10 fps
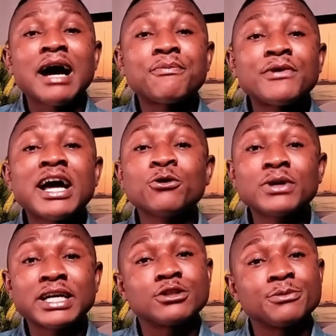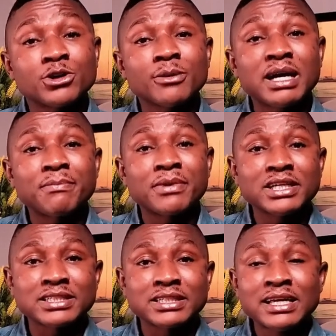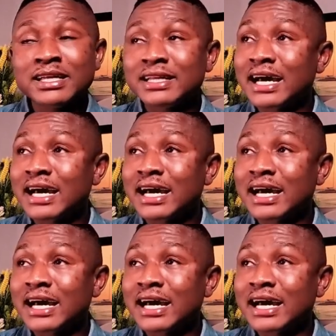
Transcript: I pray I don't get to become that person,